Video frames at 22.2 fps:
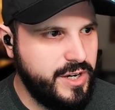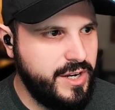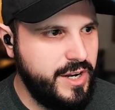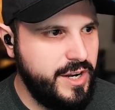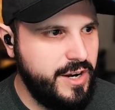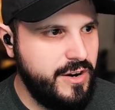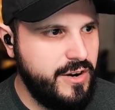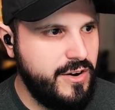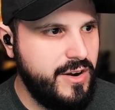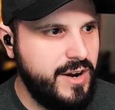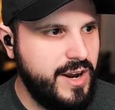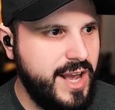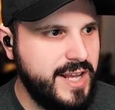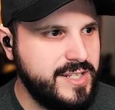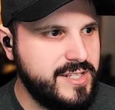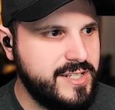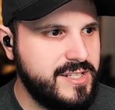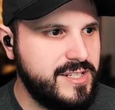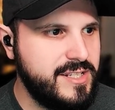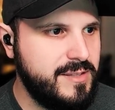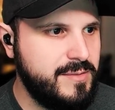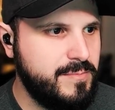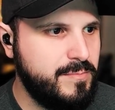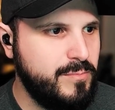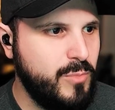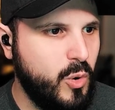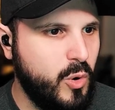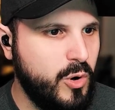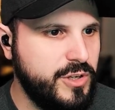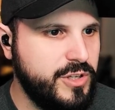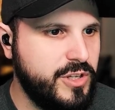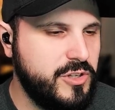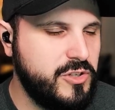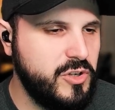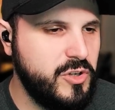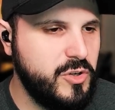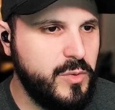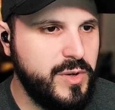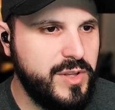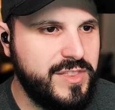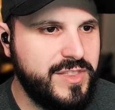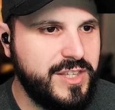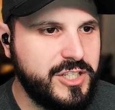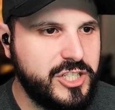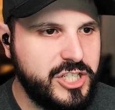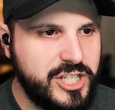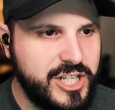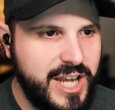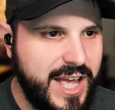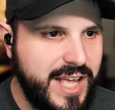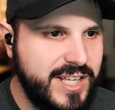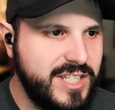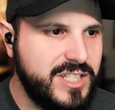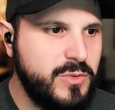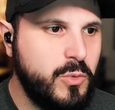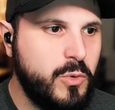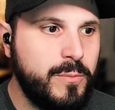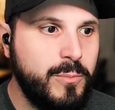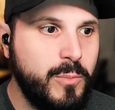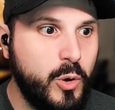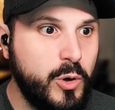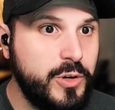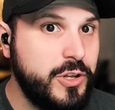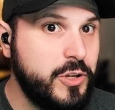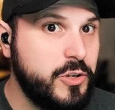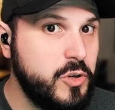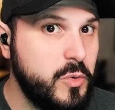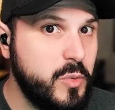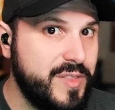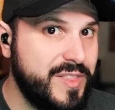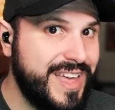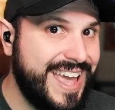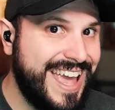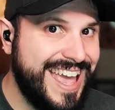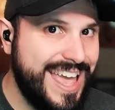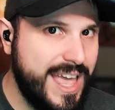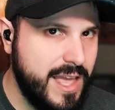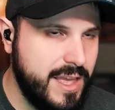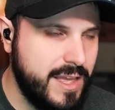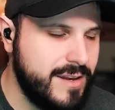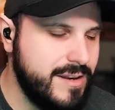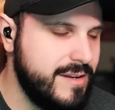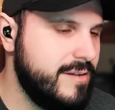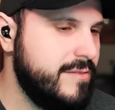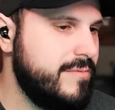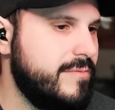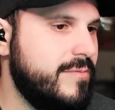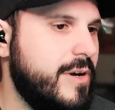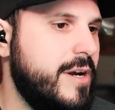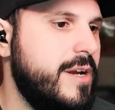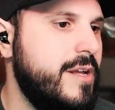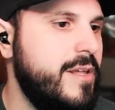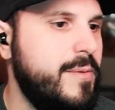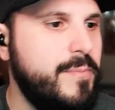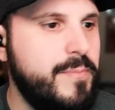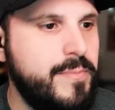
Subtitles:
right, here has more to do with the chest or more to do with Anne, right?